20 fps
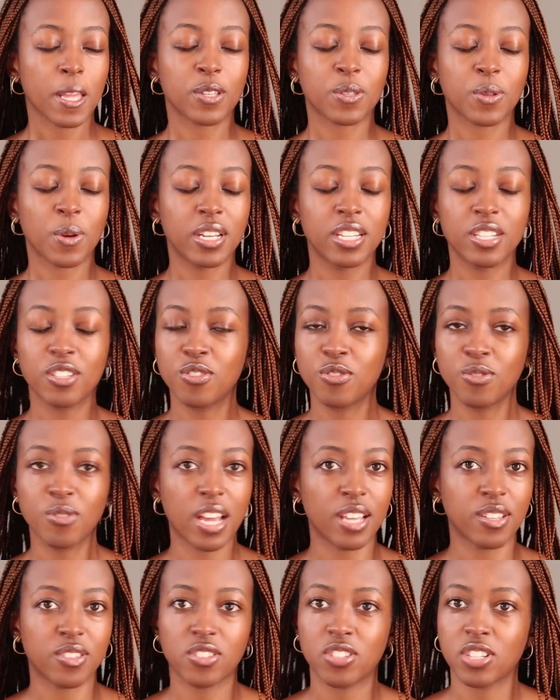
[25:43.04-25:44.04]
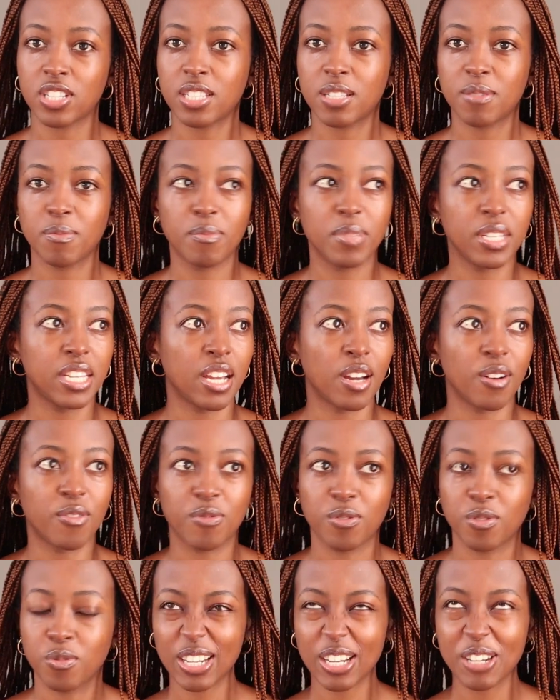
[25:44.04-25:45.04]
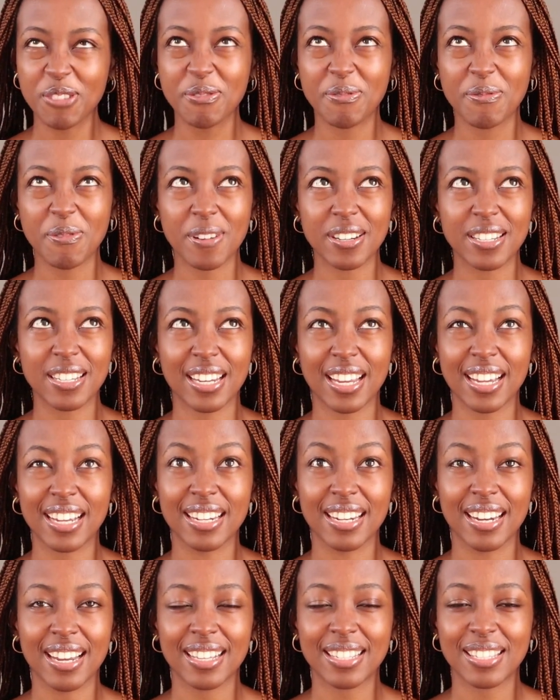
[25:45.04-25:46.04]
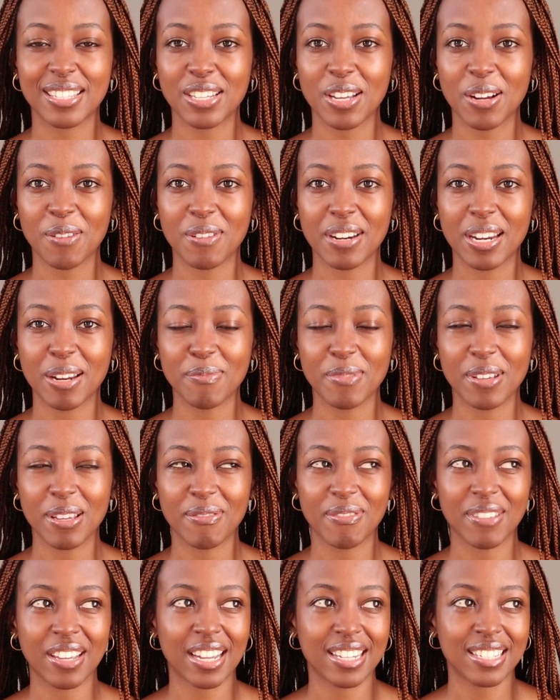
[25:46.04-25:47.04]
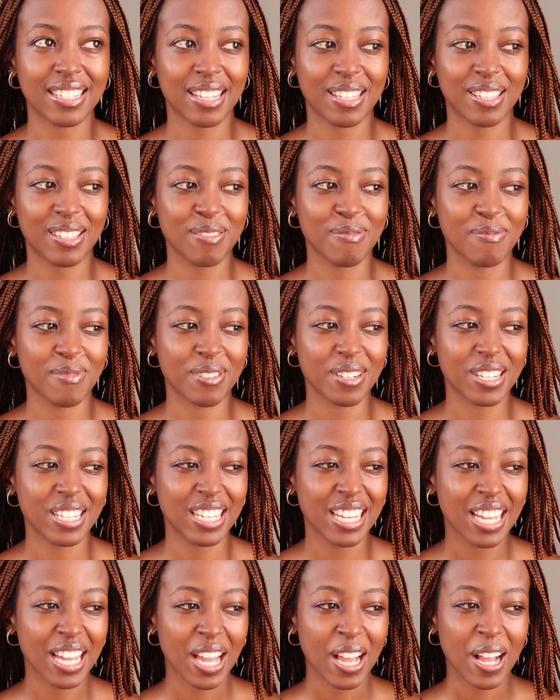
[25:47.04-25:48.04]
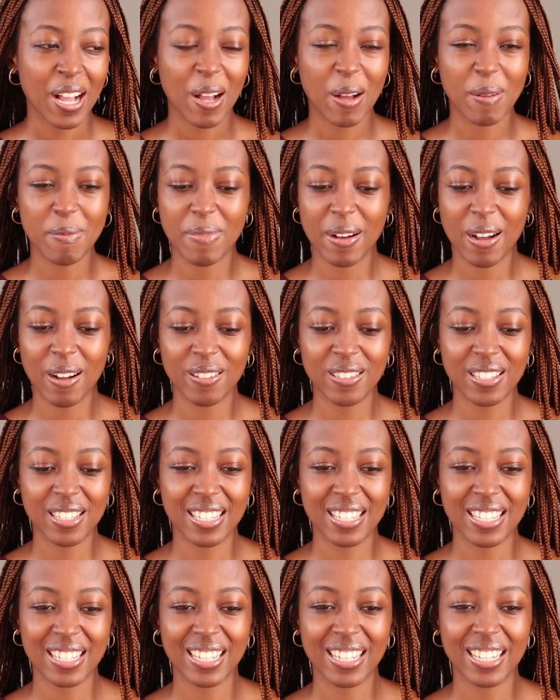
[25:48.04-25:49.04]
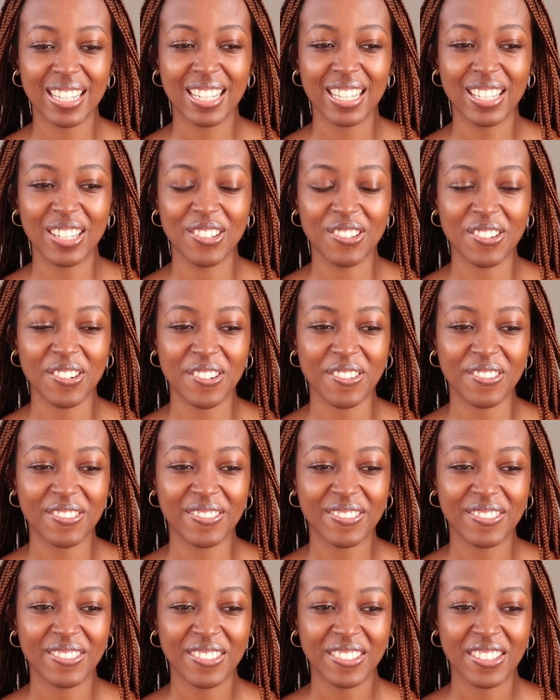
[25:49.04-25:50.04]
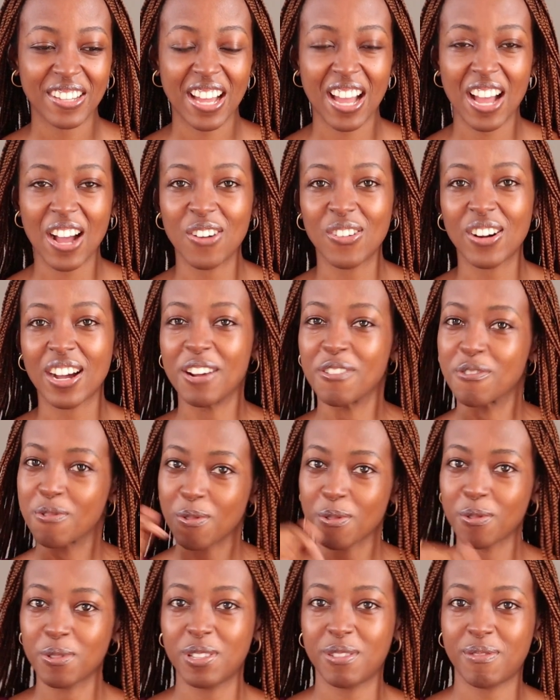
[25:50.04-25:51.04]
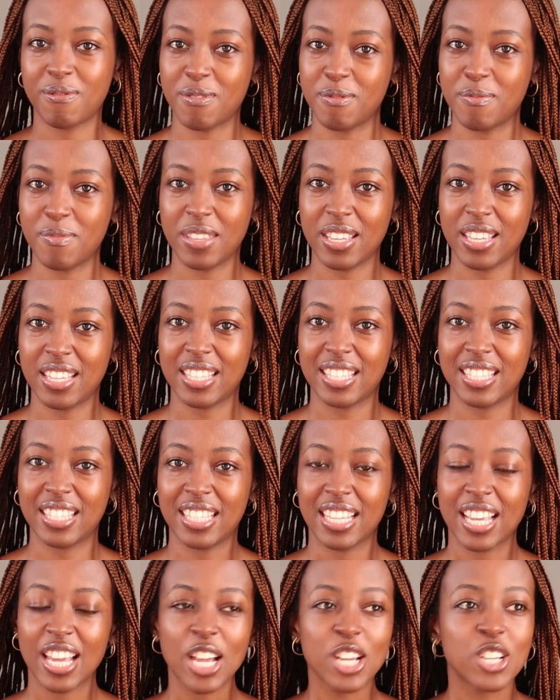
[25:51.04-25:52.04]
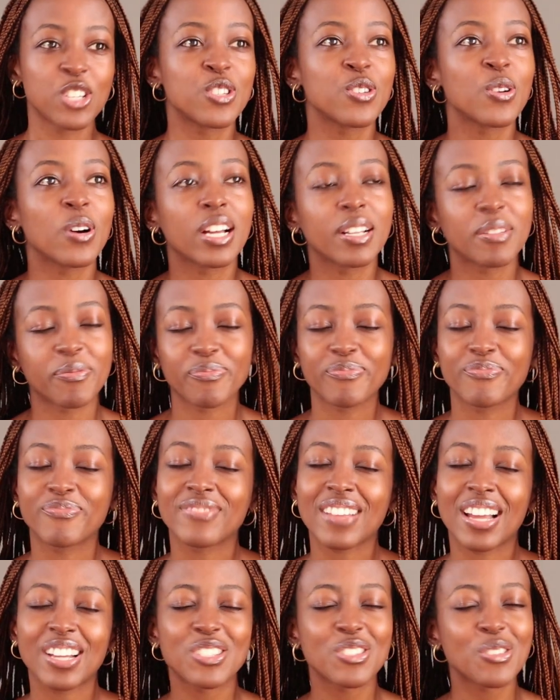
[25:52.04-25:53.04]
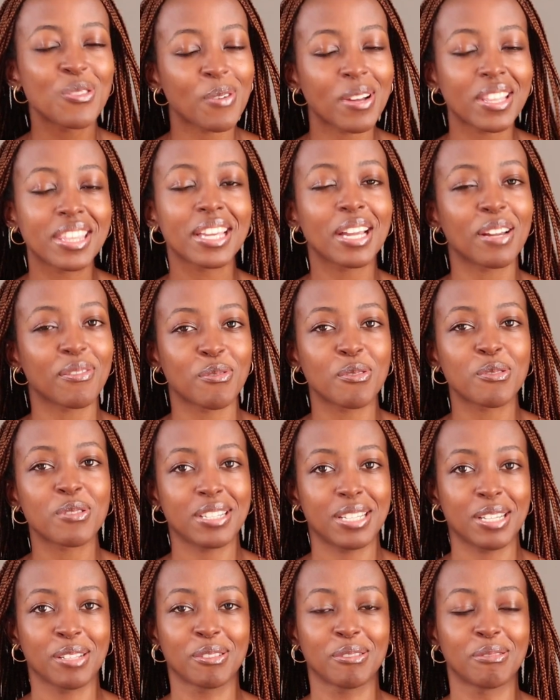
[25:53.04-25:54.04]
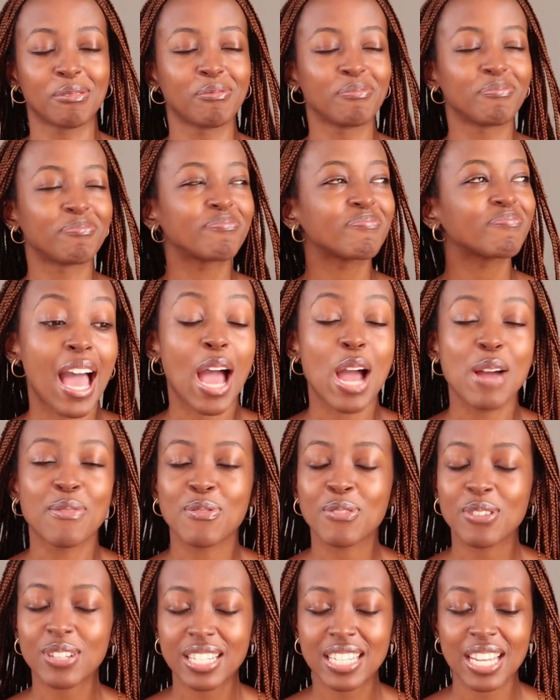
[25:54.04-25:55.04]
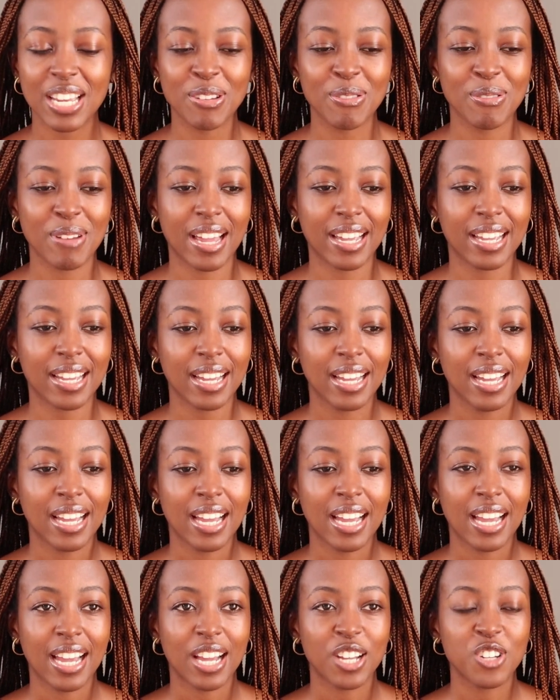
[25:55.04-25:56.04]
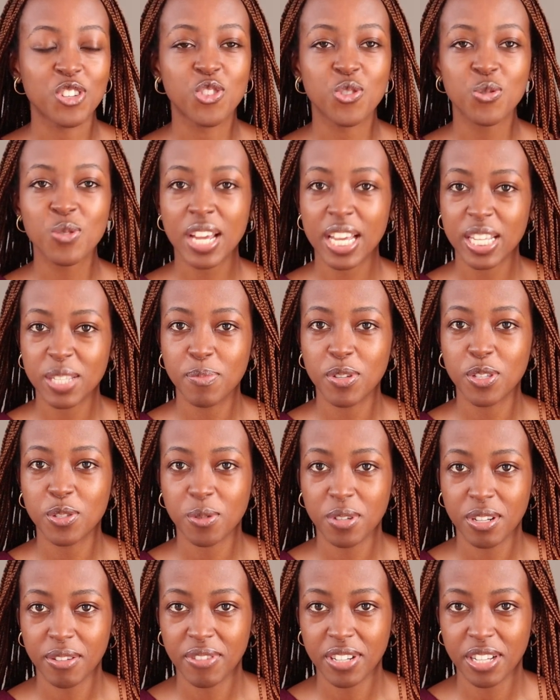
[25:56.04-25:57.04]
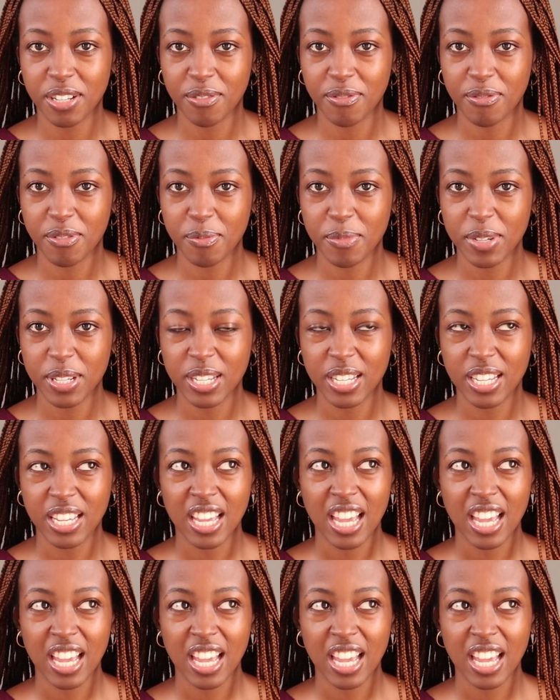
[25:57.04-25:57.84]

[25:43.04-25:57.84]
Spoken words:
So I need you guys to just be careful. I look forward to like next year when I'm giving a testimony about, you know, how I rose from this. Do you know one thing I forgot to tell you? I forgot to tell you, like, June has been so difficult for me.